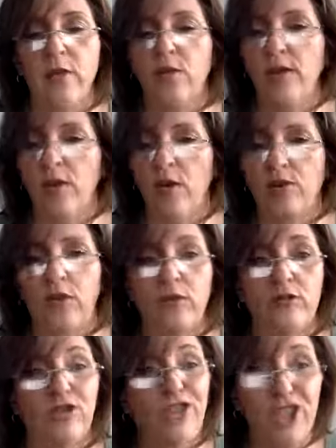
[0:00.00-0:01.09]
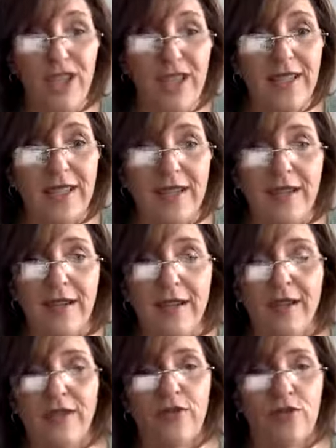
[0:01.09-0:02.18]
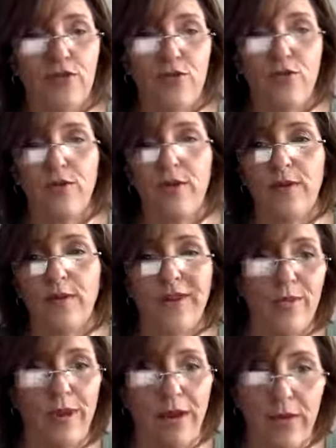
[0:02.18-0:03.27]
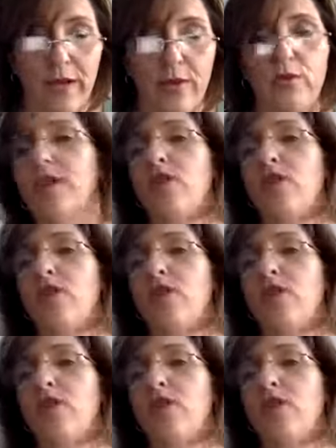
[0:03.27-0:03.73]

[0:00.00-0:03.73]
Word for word: We don't go to Jesus through Mother Mary. We